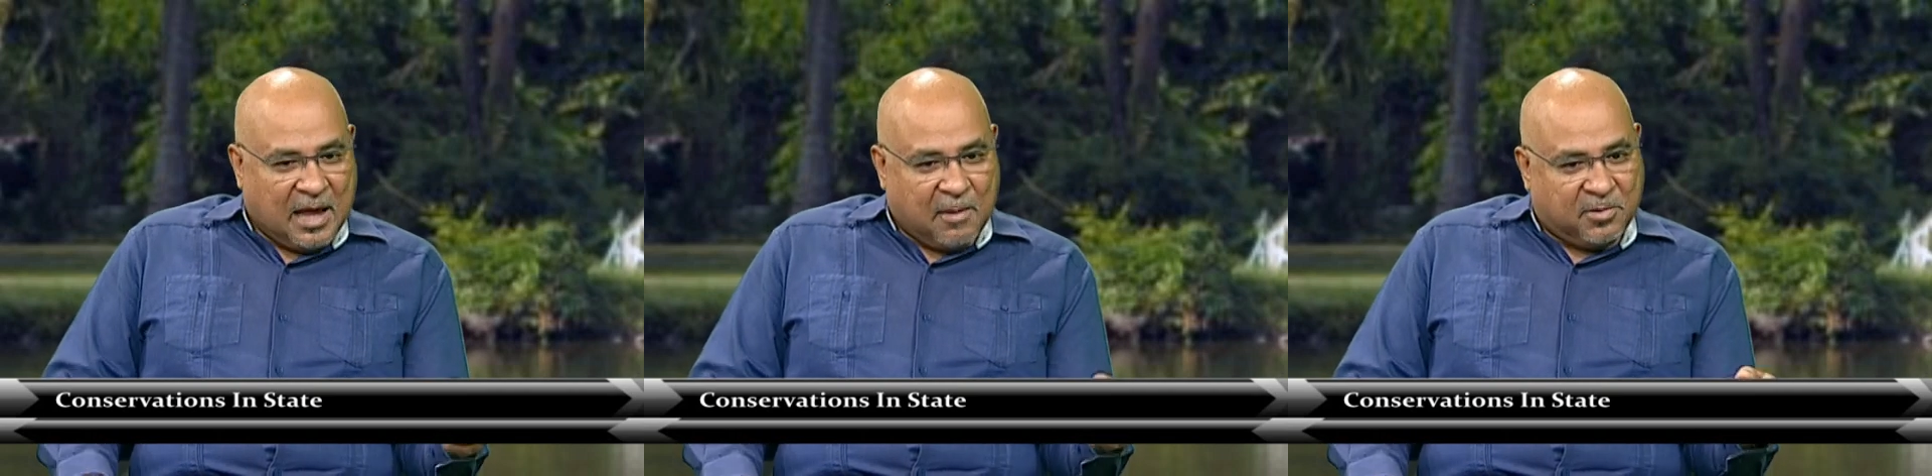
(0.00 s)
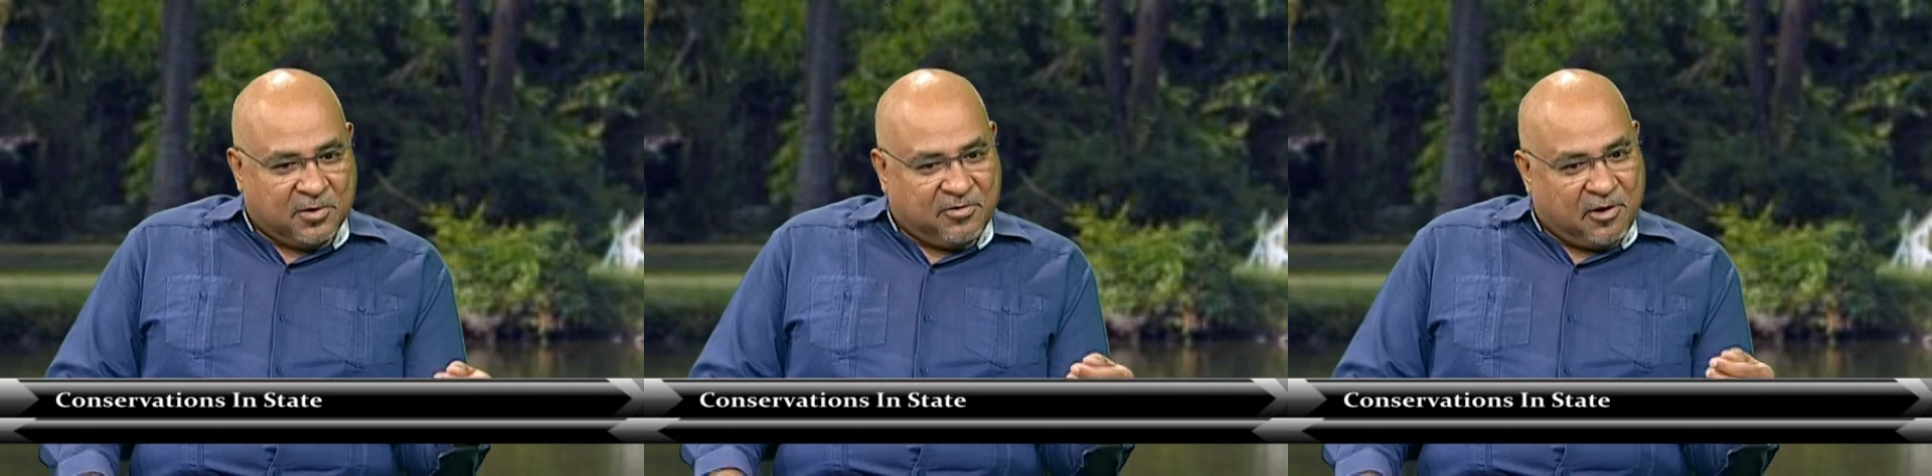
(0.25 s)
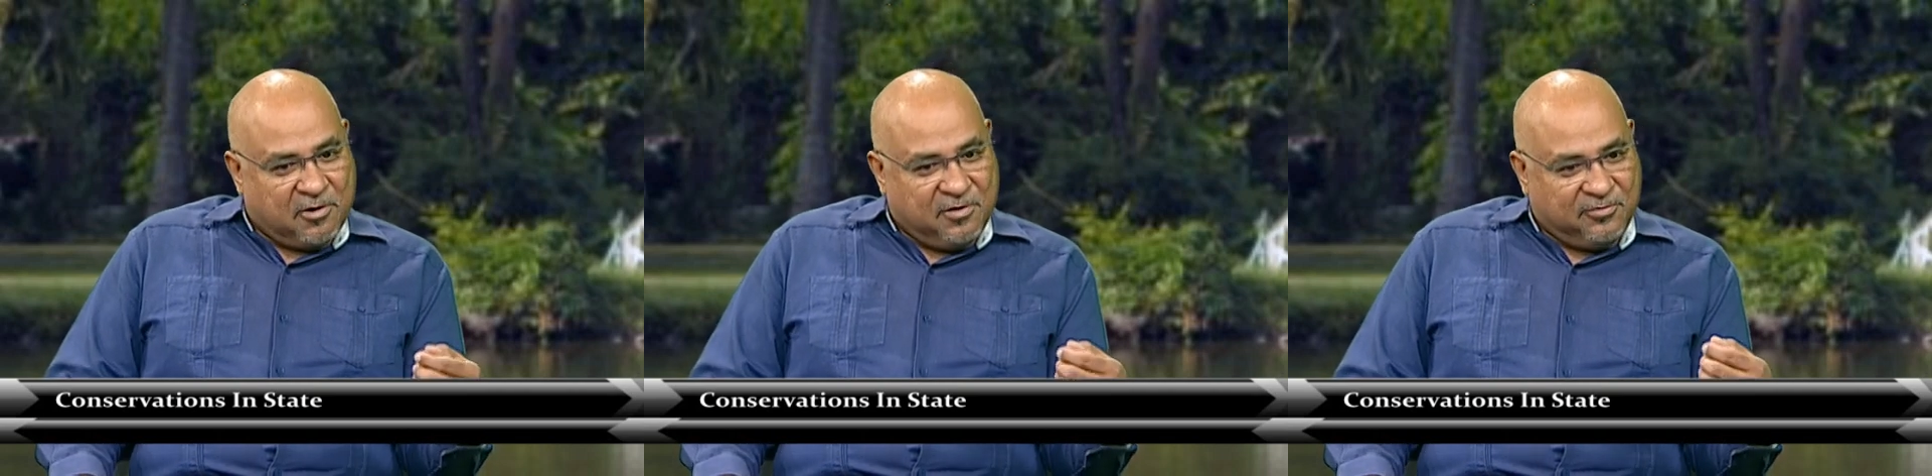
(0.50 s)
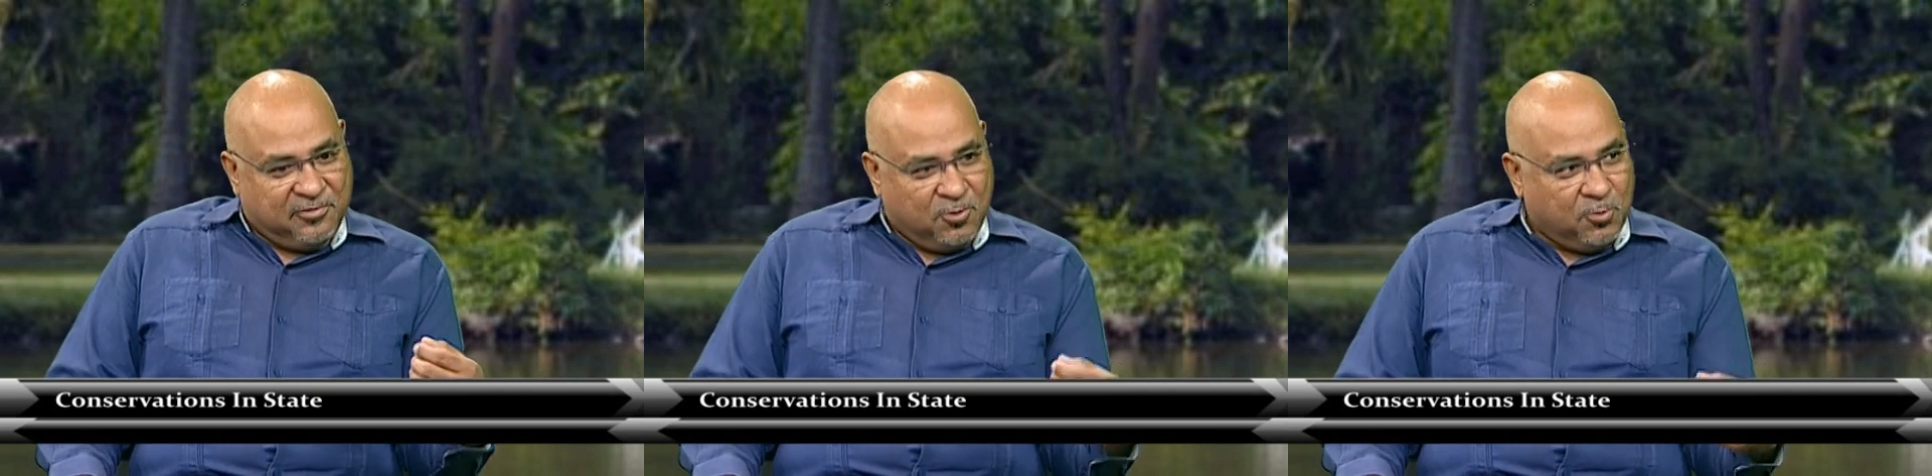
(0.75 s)
but very
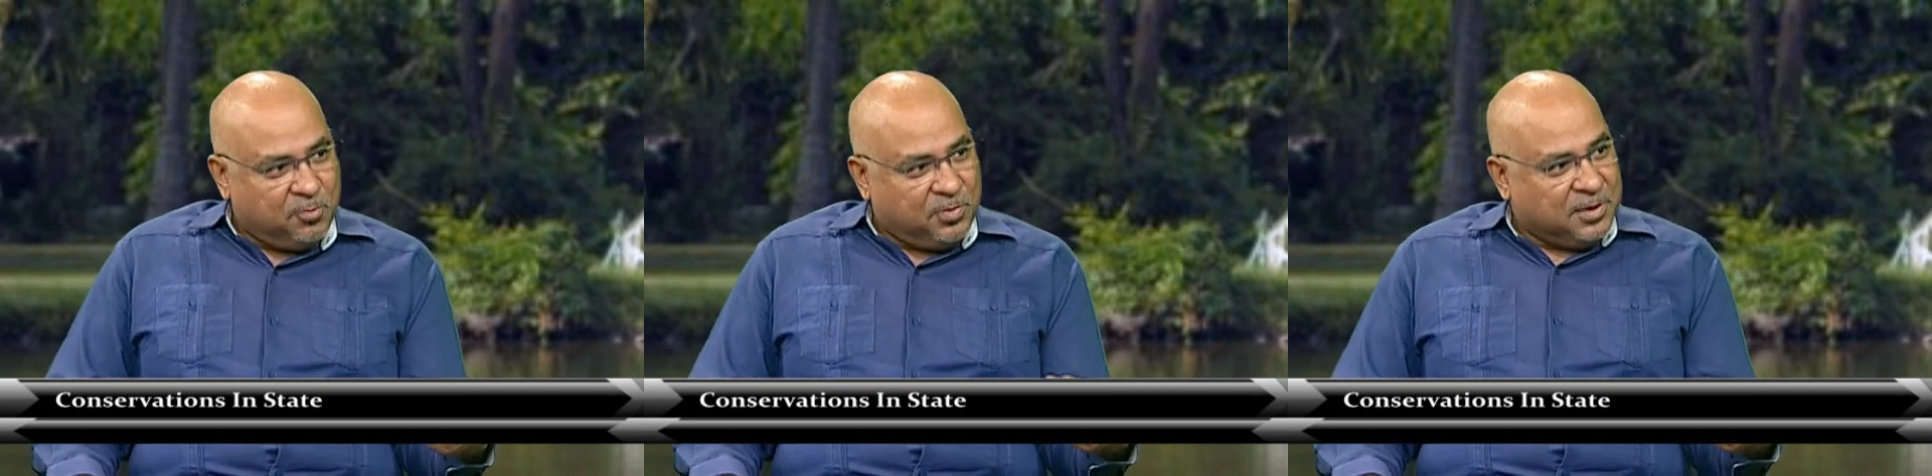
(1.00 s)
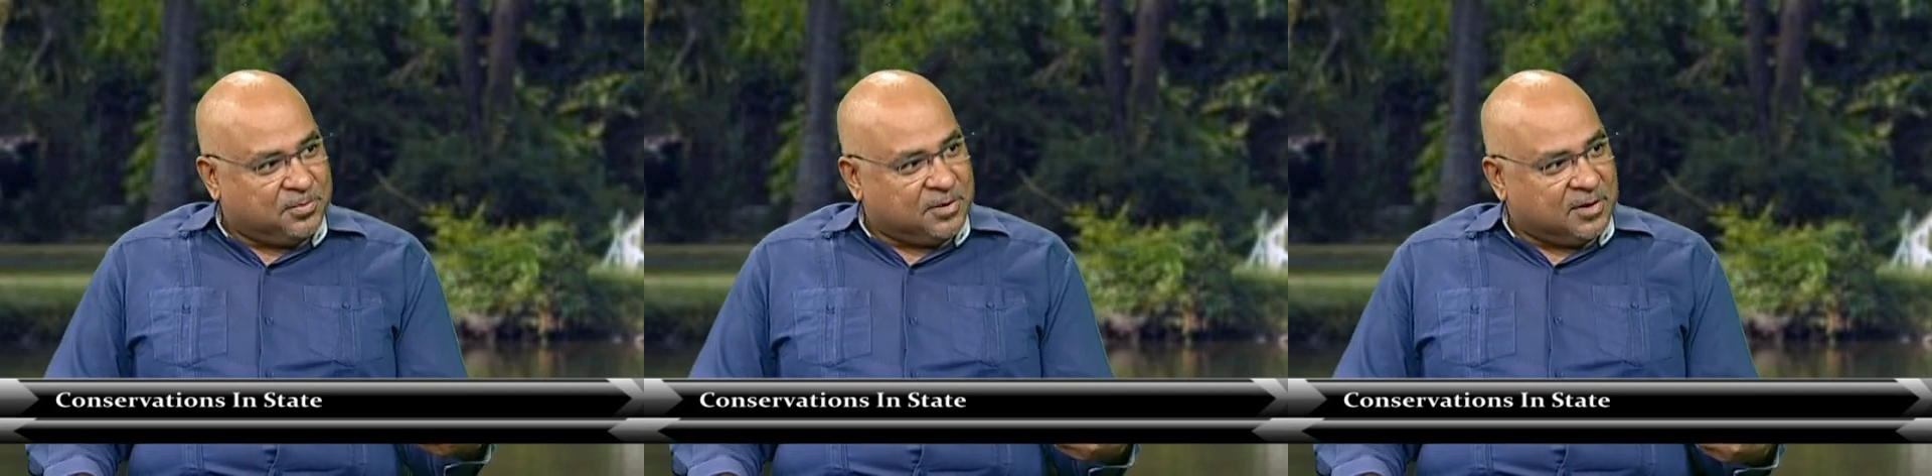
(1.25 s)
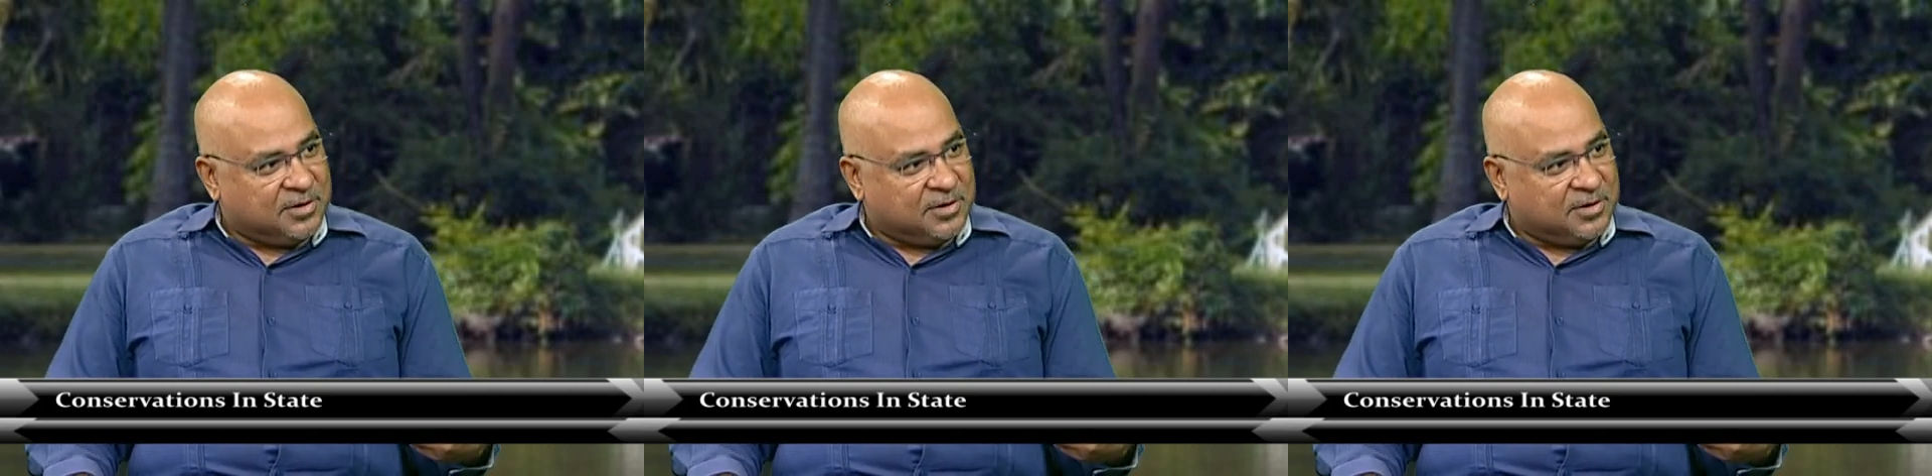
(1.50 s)
few people